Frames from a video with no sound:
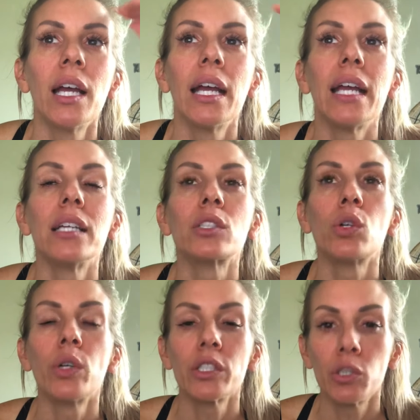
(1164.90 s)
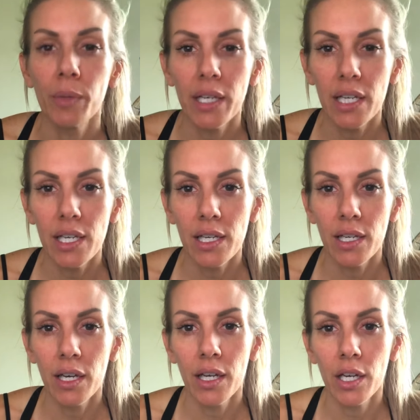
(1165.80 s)
it is going to be,
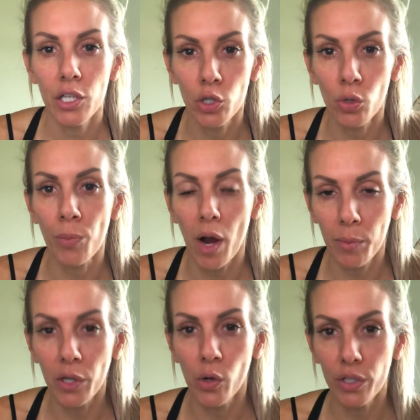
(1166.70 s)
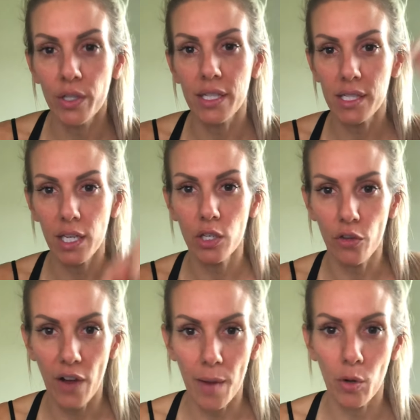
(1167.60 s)
you're probably going to exceed your
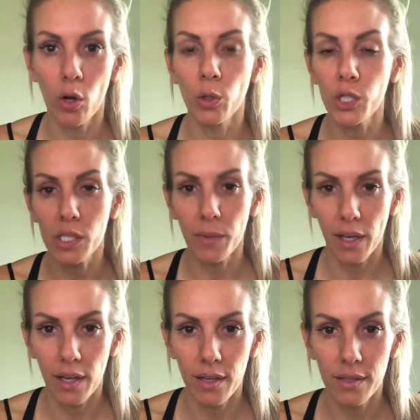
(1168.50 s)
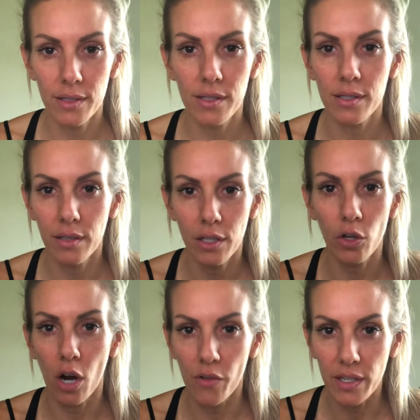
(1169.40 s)
fiber goal just because
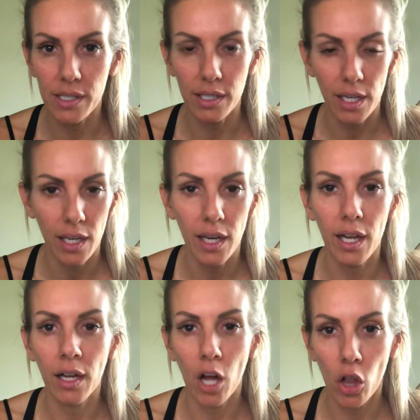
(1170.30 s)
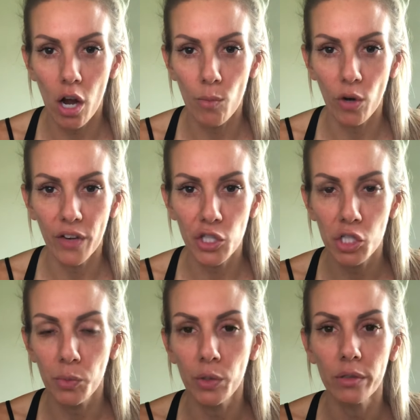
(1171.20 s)
you're obviously eating a lot more
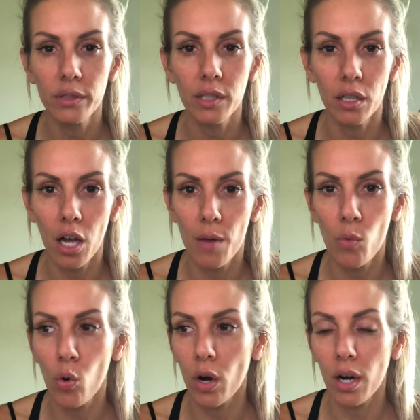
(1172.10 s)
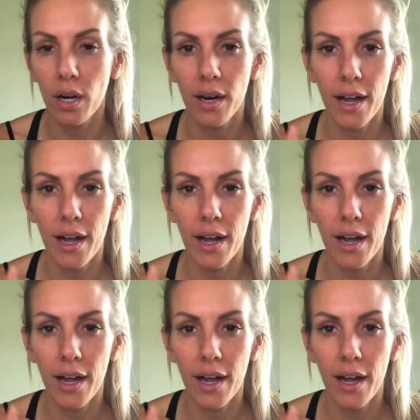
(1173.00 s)
vegetables, a lot more